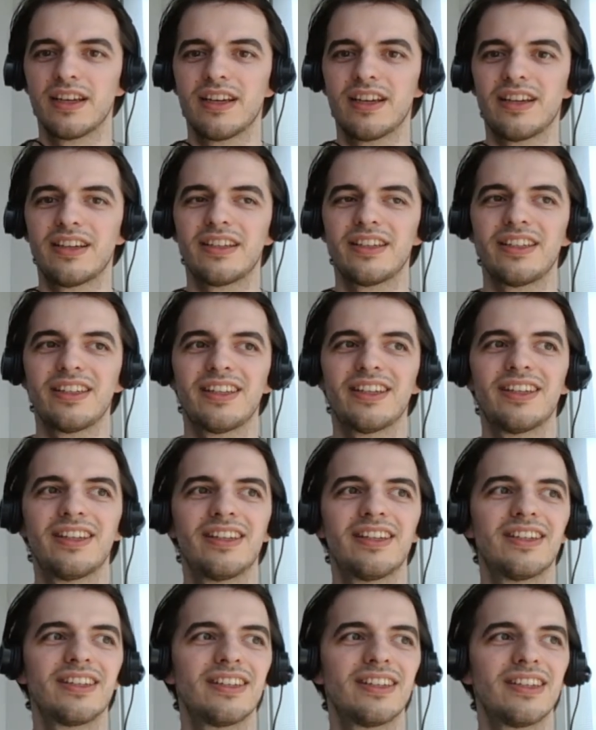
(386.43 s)
I
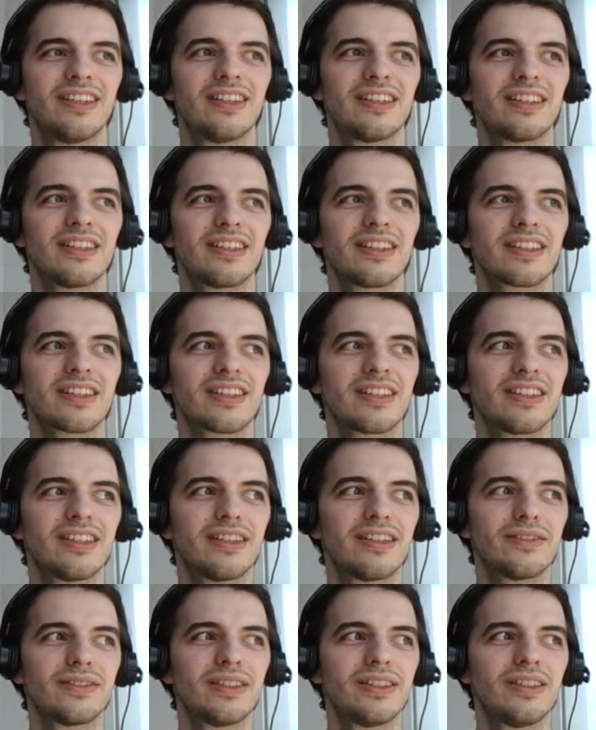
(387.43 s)
I kind of
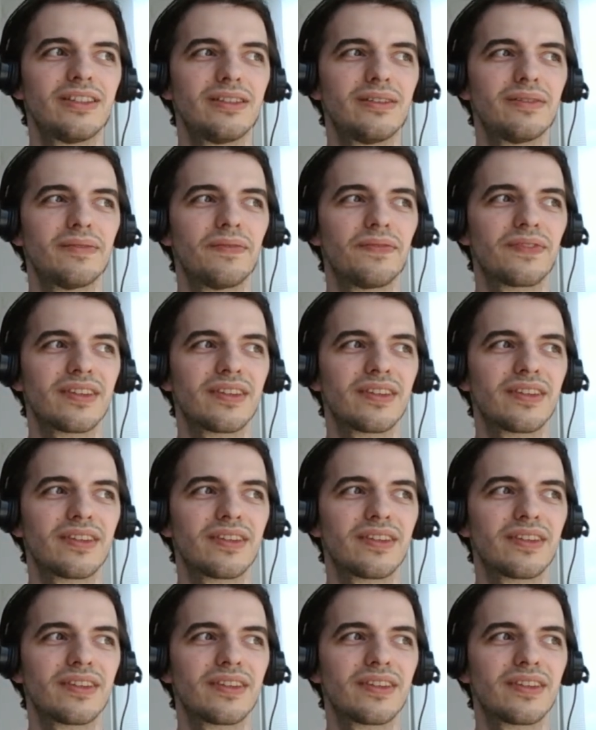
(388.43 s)
have the